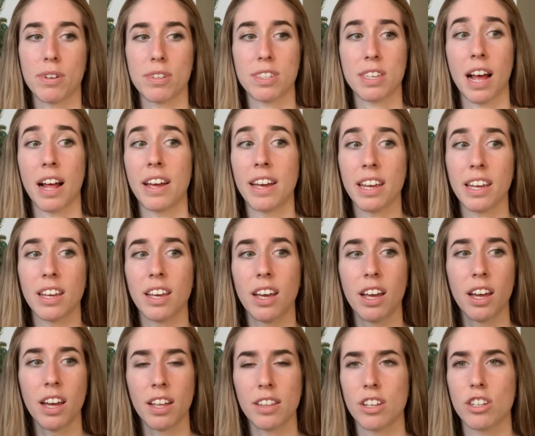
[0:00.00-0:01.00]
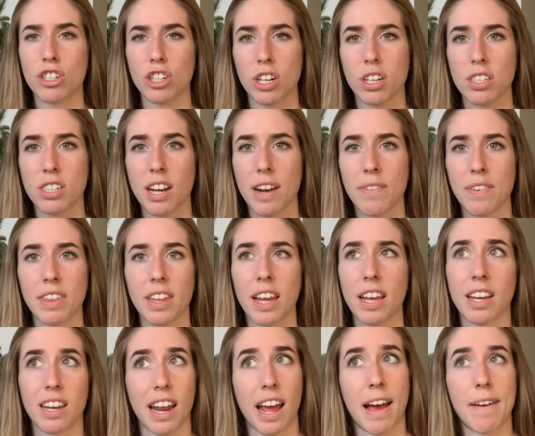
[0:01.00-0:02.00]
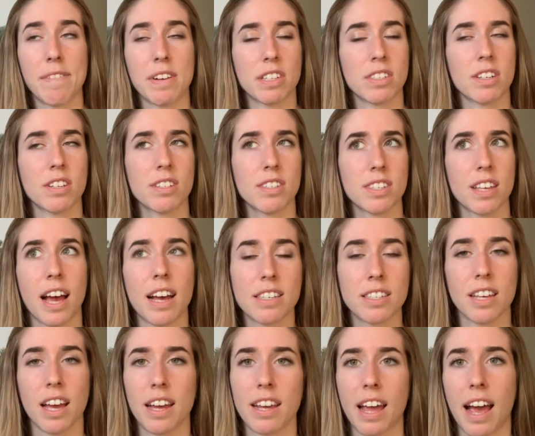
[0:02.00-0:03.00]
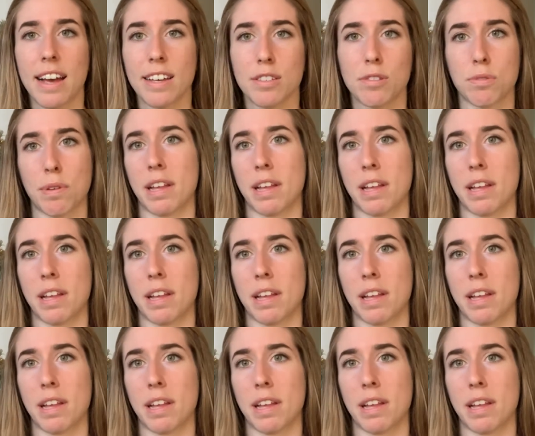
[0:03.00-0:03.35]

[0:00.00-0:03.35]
selling the shirts and everything and having success, I guess,